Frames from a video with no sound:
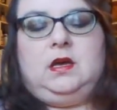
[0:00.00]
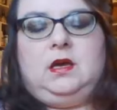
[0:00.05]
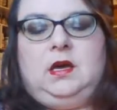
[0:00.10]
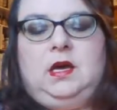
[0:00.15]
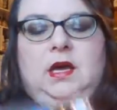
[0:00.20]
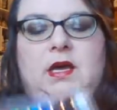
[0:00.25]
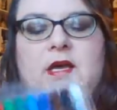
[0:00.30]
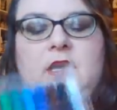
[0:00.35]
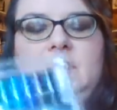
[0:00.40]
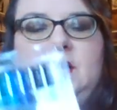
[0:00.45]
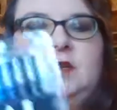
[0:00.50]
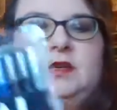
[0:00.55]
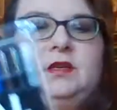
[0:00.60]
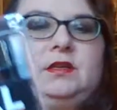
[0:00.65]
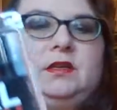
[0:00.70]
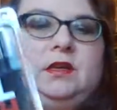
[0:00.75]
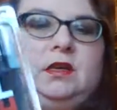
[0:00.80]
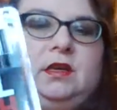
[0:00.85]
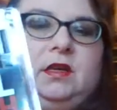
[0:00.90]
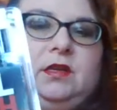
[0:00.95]
I got
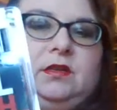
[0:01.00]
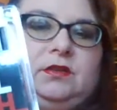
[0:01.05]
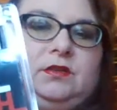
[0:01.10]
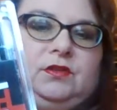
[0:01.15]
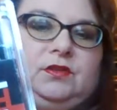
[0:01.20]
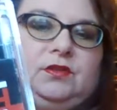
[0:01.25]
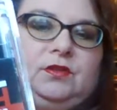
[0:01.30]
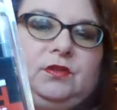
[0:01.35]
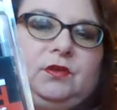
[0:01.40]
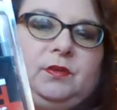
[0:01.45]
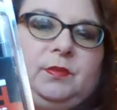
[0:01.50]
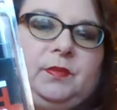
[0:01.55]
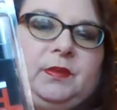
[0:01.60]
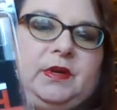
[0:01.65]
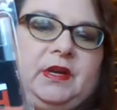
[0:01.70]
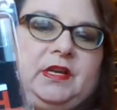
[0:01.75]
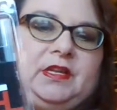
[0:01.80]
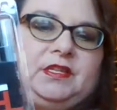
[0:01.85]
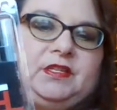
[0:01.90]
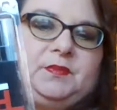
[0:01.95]
dual
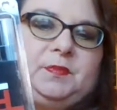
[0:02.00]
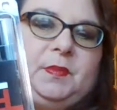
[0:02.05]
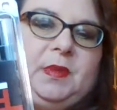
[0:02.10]
brush